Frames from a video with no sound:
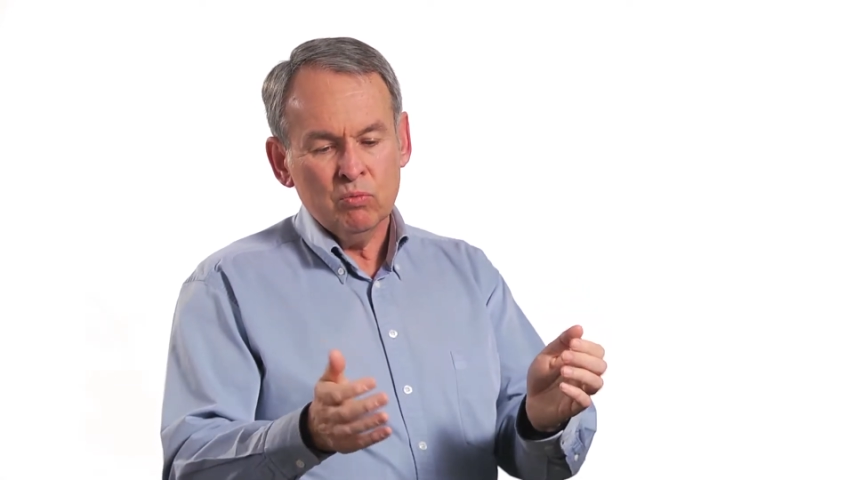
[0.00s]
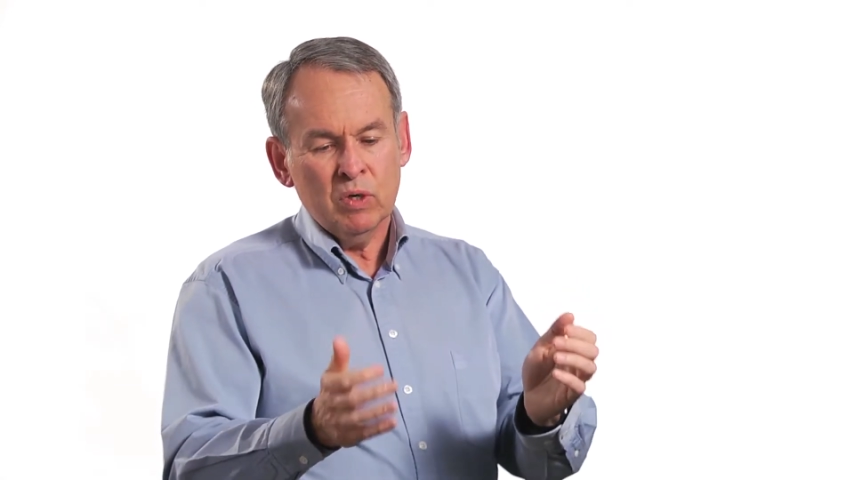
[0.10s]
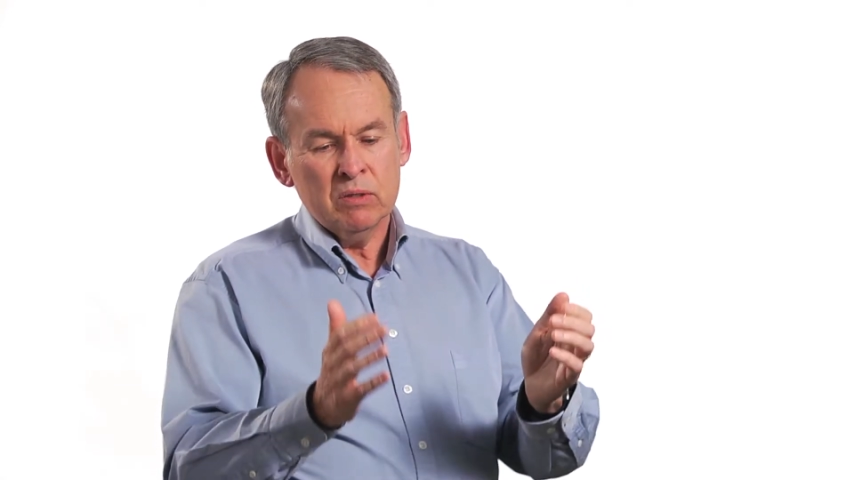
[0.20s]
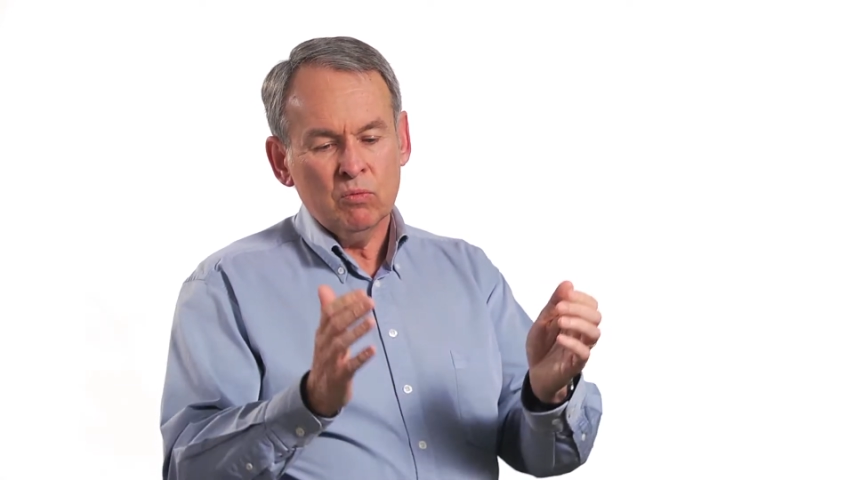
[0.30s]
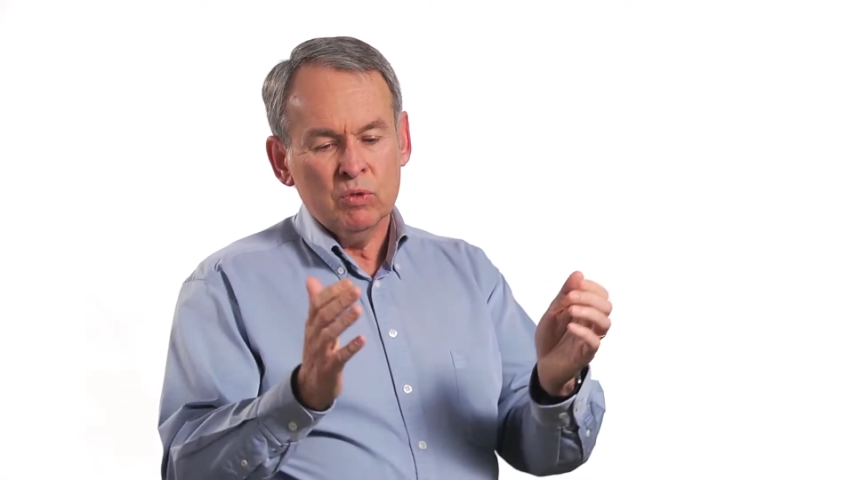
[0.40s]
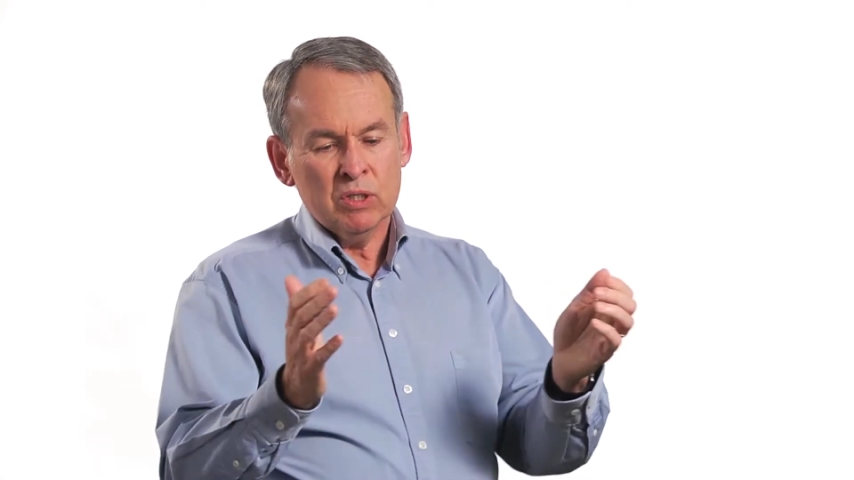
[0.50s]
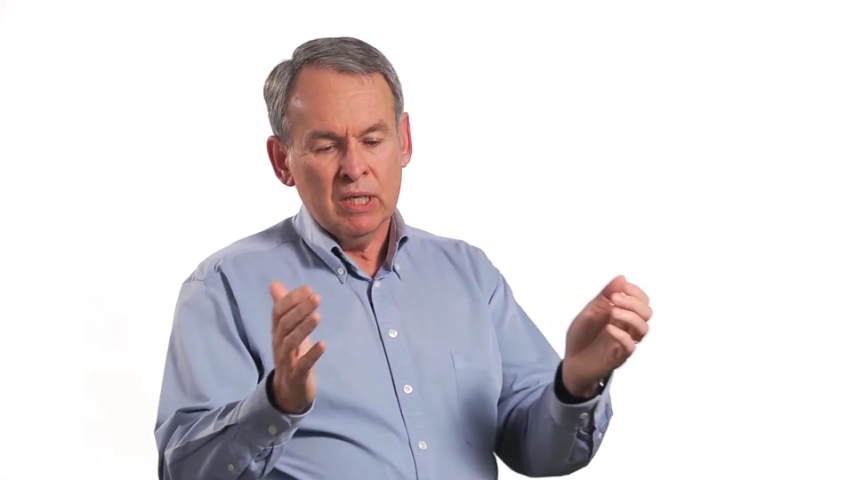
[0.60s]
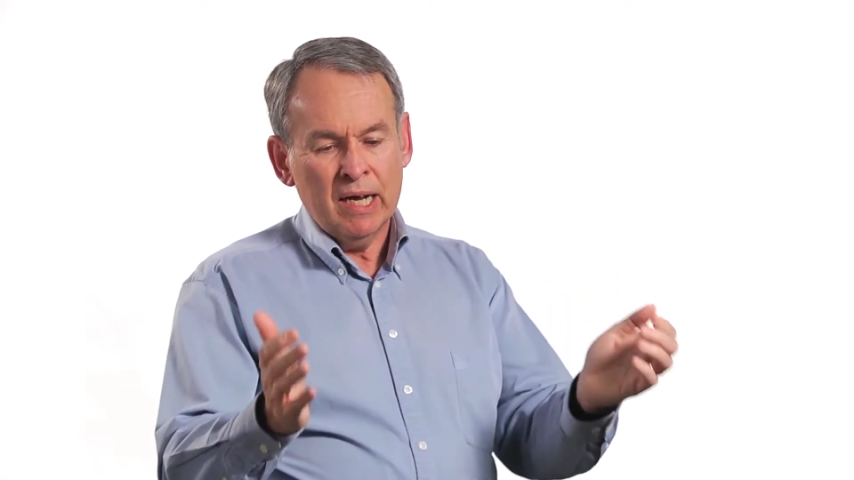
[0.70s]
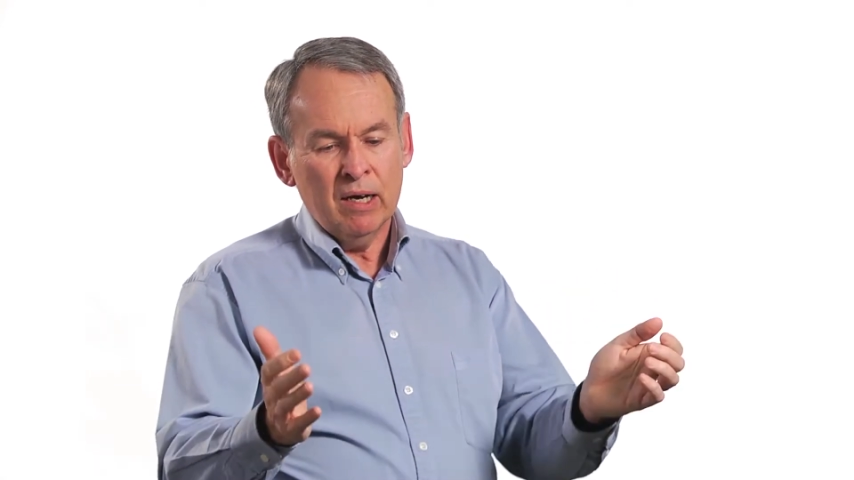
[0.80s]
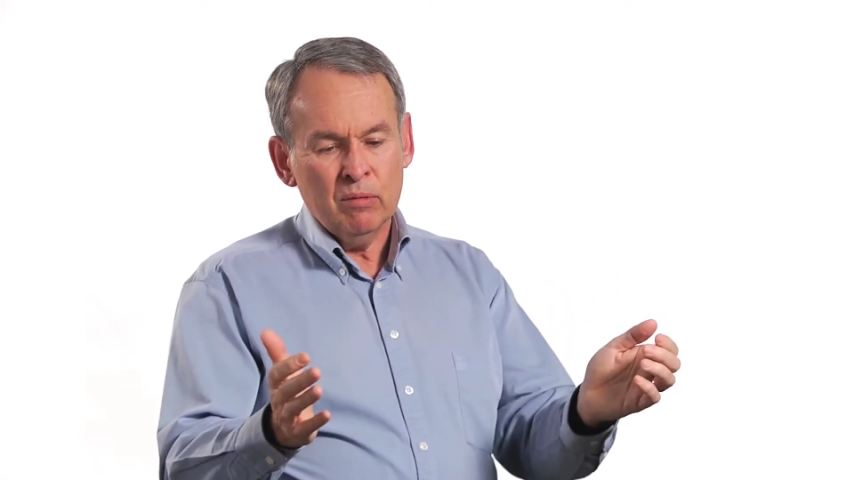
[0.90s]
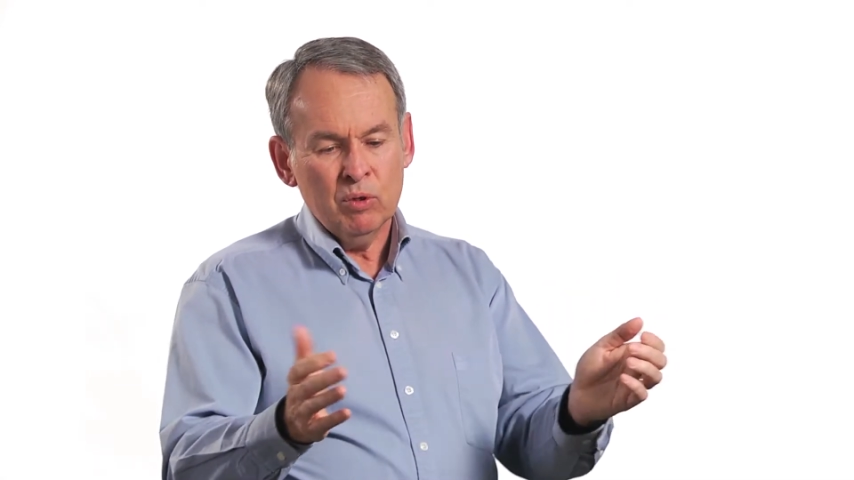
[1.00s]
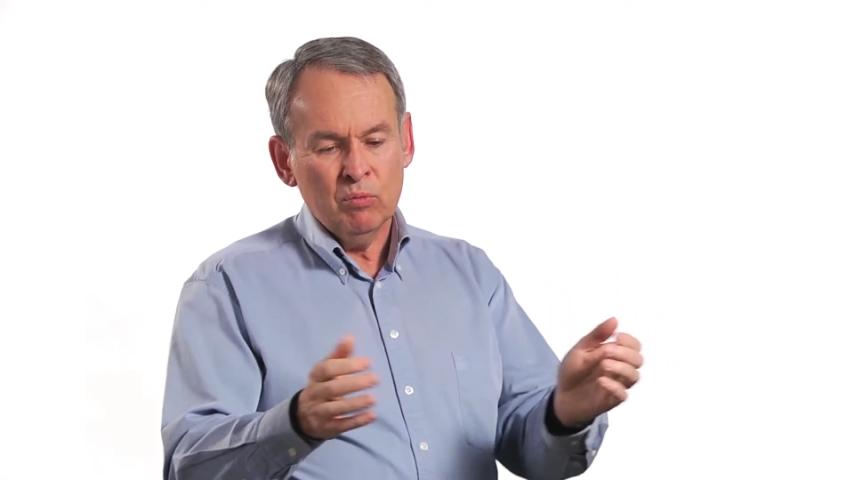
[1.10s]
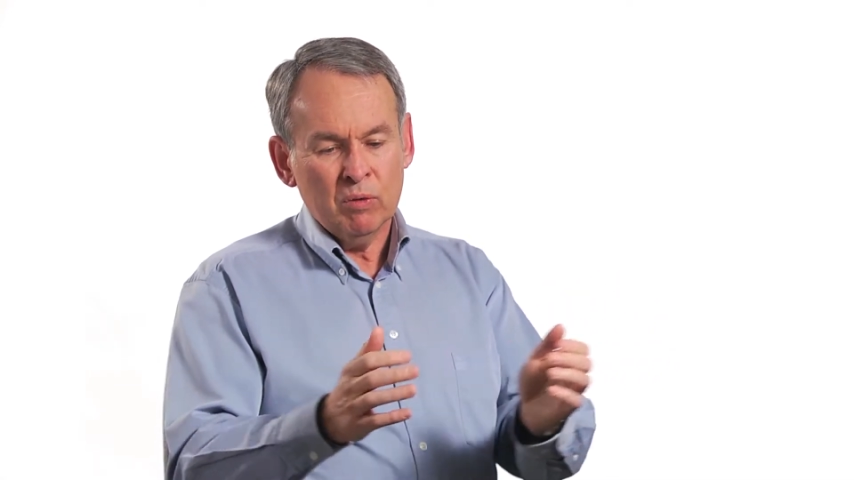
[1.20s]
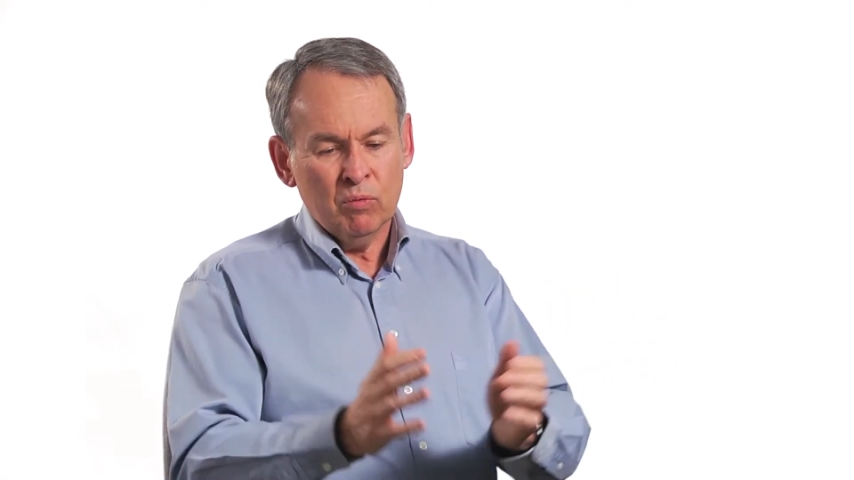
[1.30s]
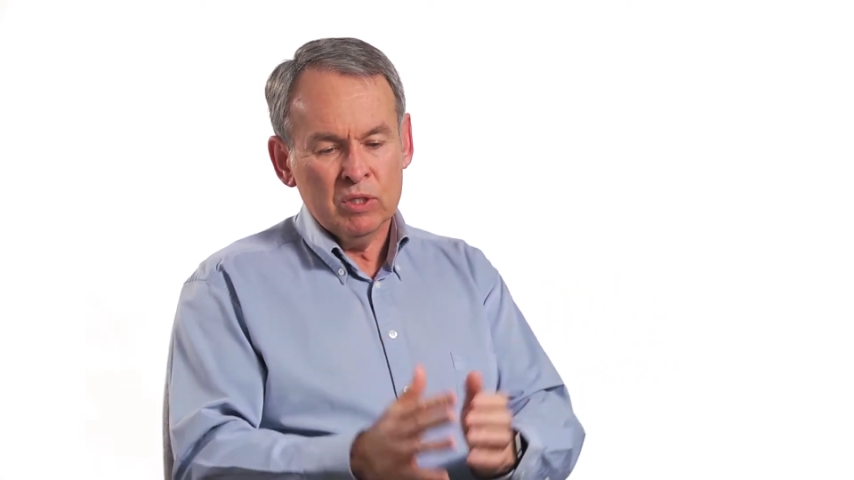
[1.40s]
what was allowable,
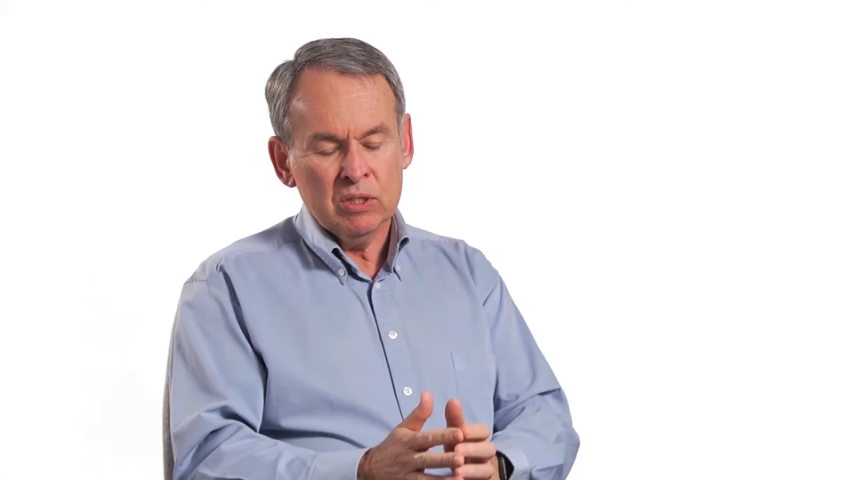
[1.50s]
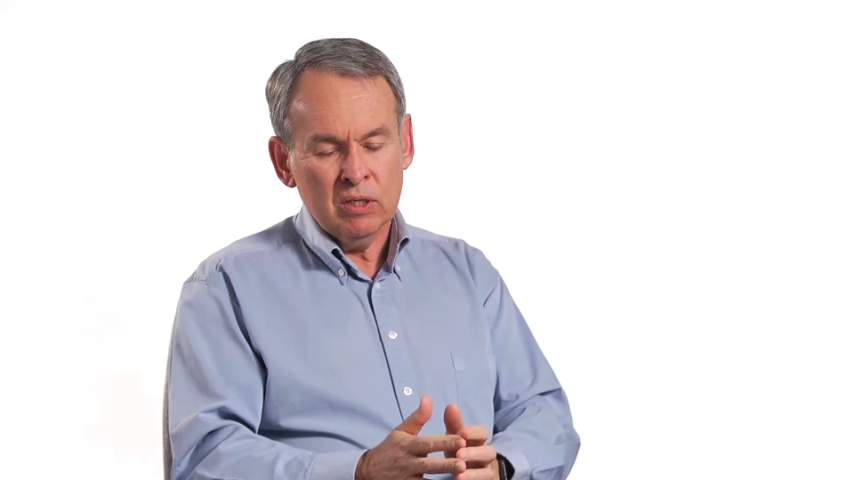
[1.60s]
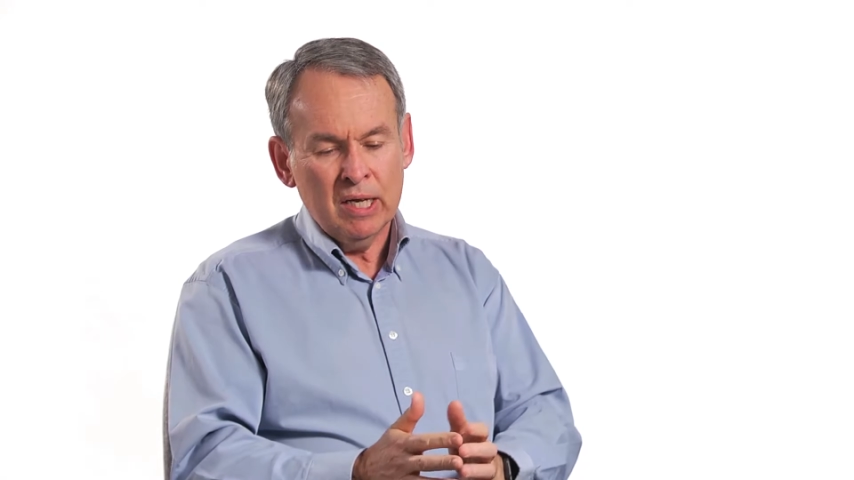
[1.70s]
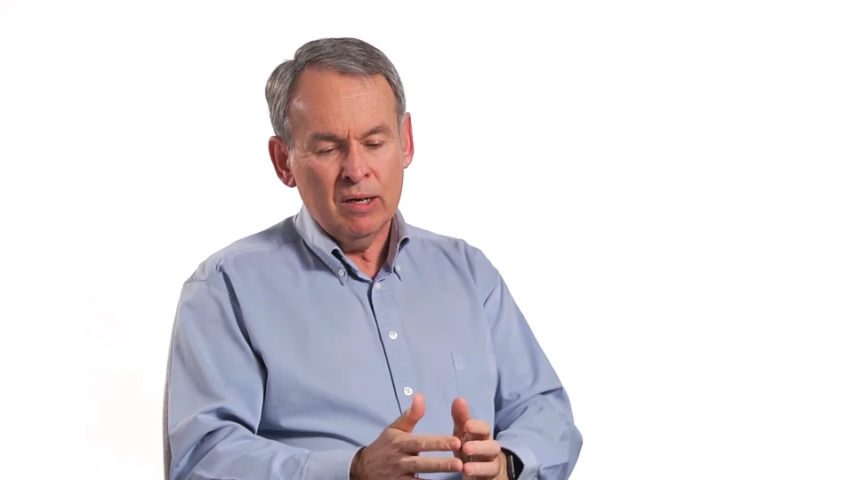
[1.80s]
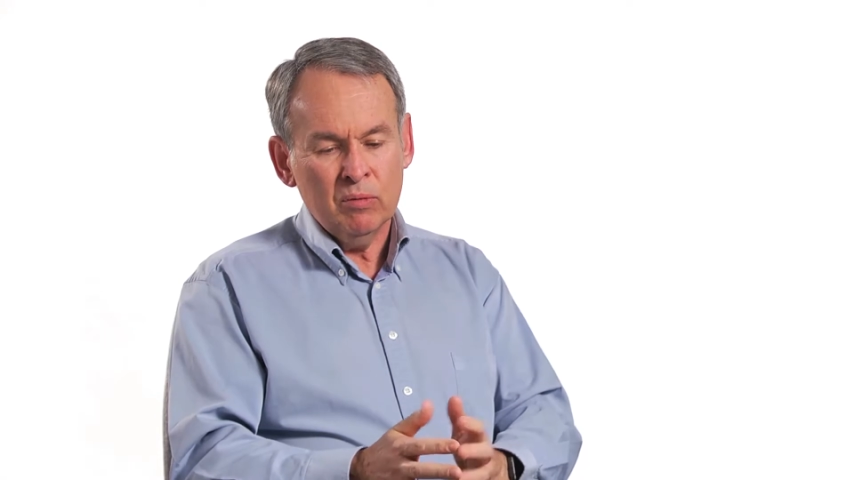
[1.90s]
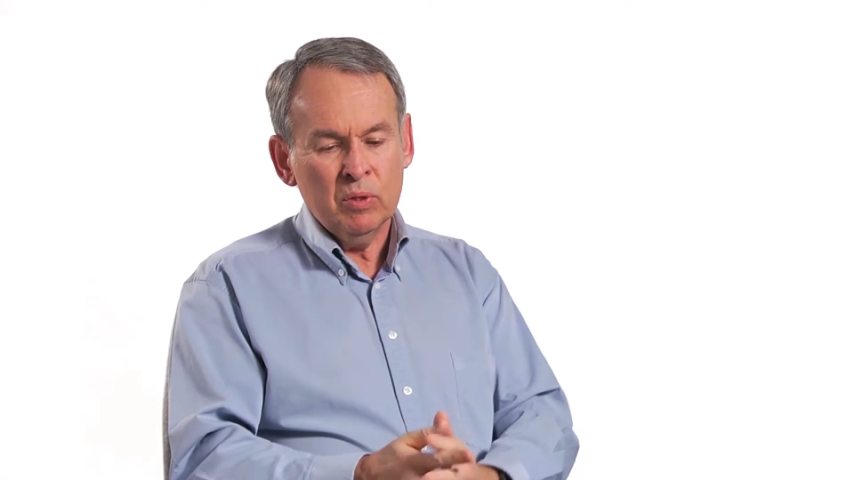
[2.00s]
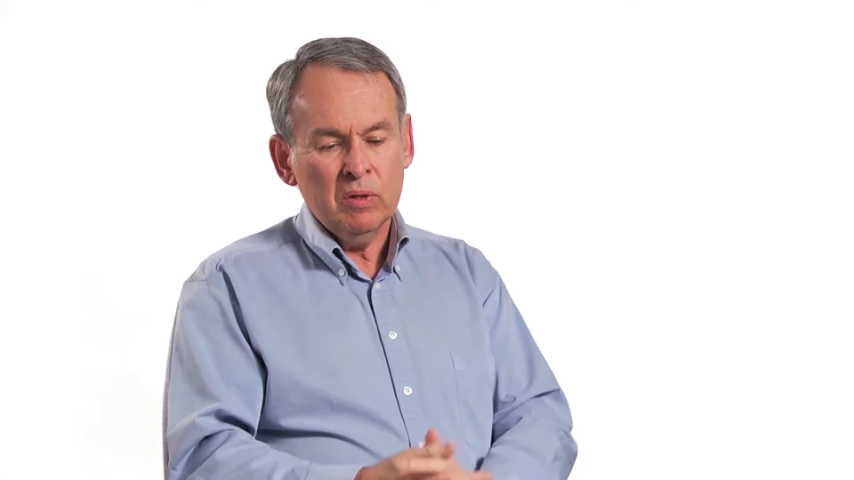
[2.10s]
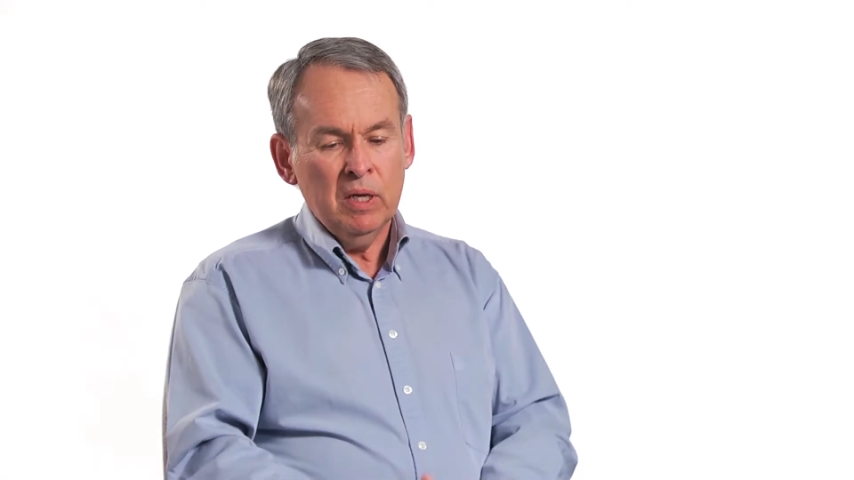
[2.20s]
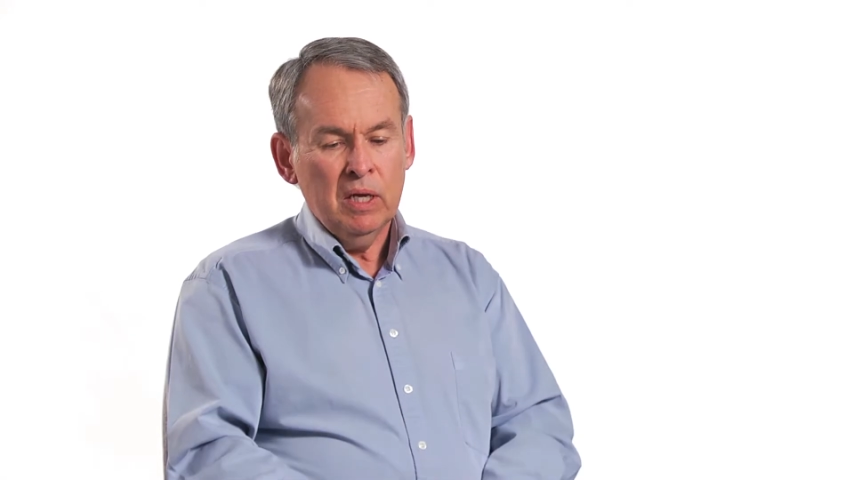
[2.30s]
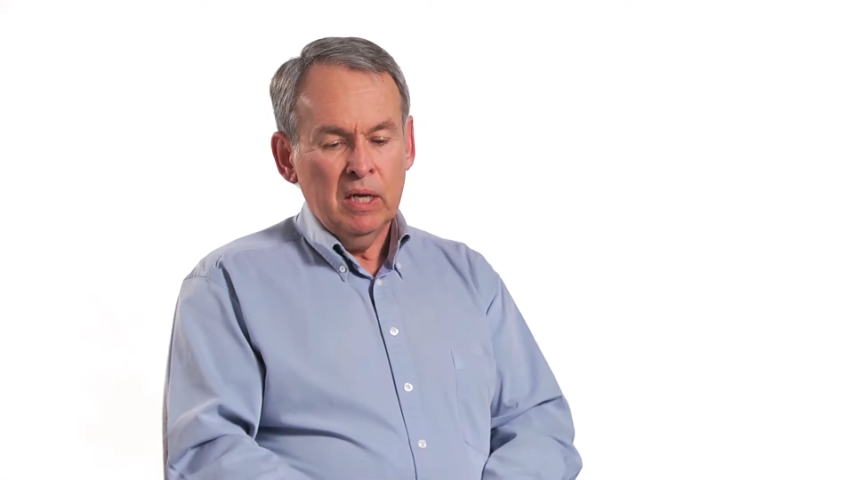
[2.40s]
what wasn't allowable.